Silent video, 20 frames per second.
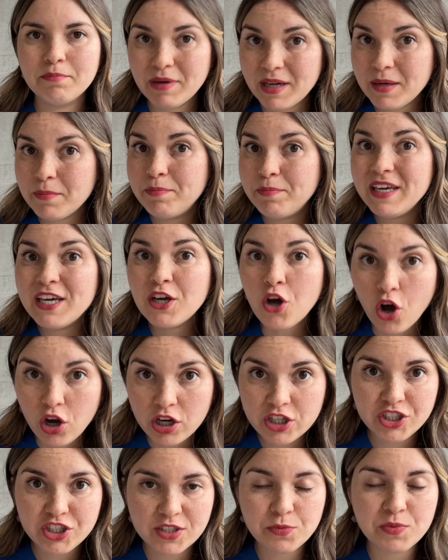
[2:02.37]
But be
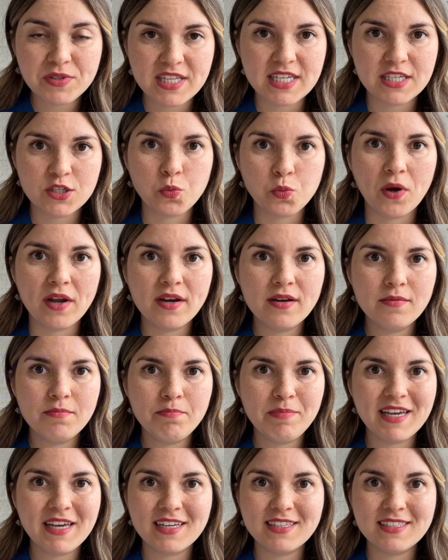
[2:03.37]
cautious with this one,
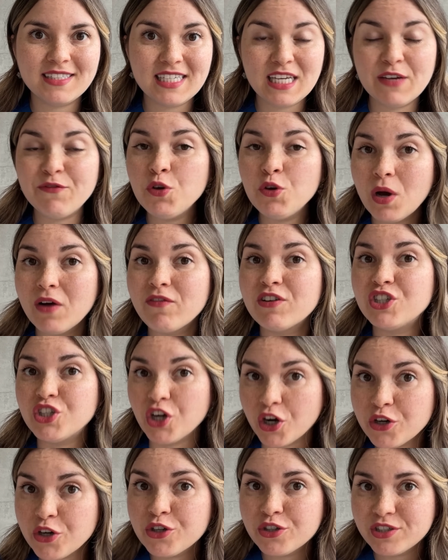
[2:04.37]
because if you have a
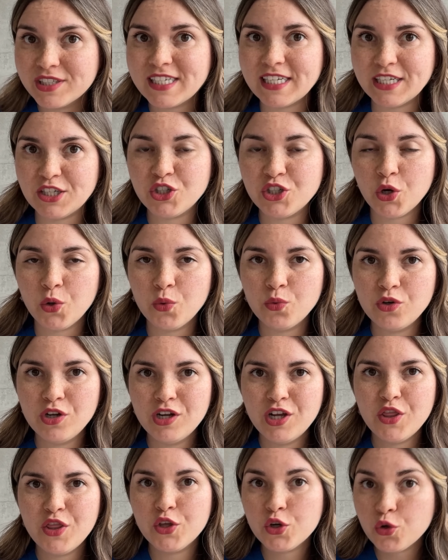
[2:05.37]
darker skin tone,
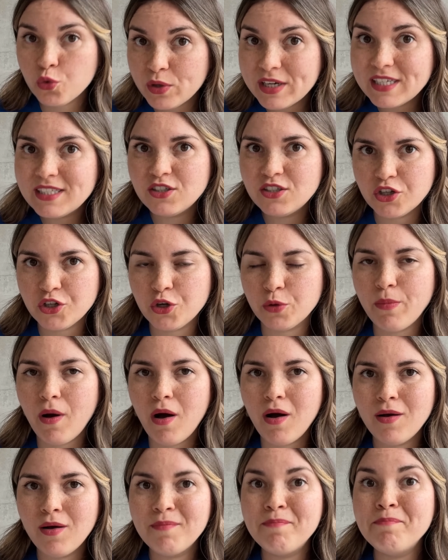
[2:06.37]
the creases on your
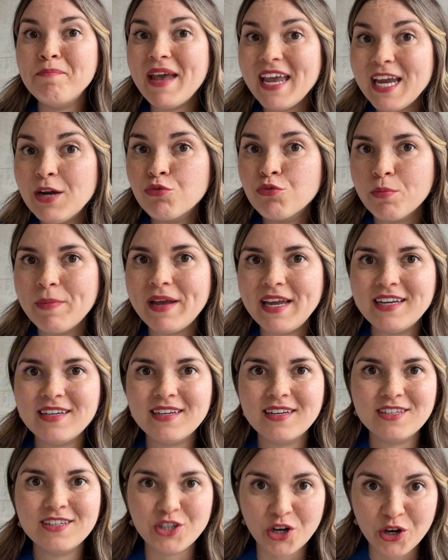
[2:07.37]
palm may
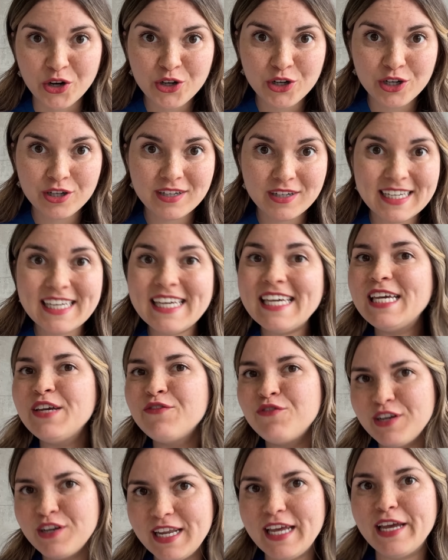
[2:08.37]
remain darker
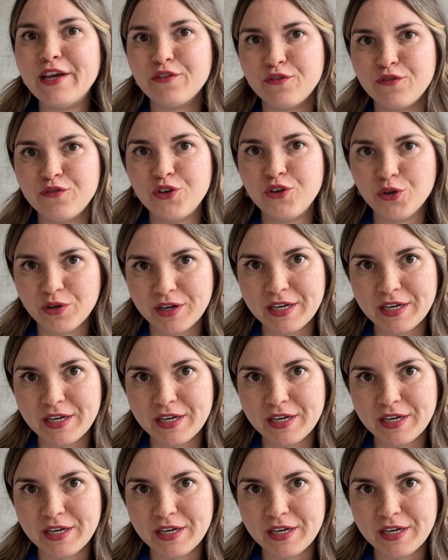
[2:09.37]
even if you're